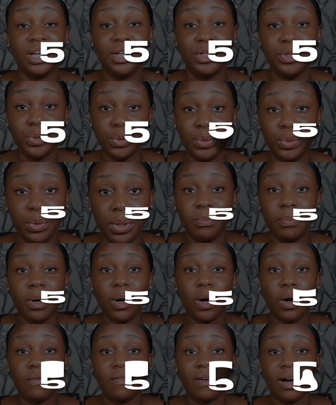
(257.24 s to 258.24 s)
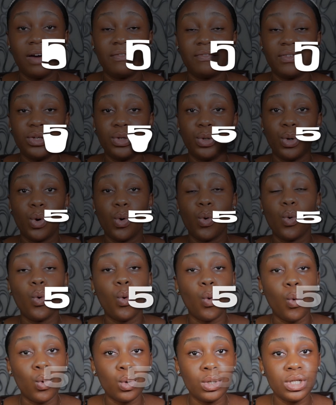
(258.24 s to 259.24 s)
I knew the power of having your
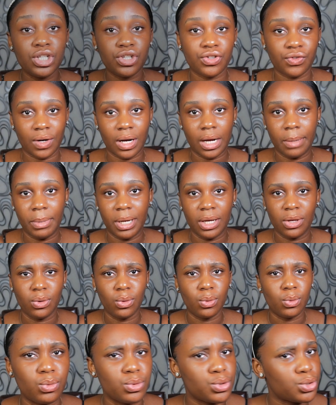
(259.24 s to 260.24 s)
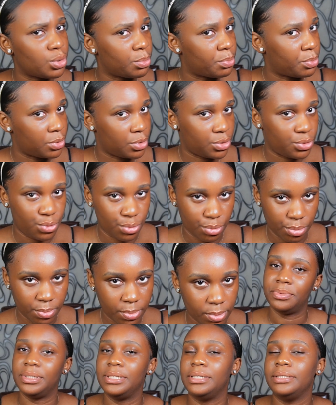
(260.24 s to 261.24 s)
own tribe and your own support group
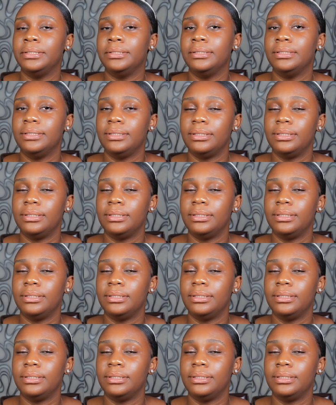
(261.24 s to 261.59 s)
in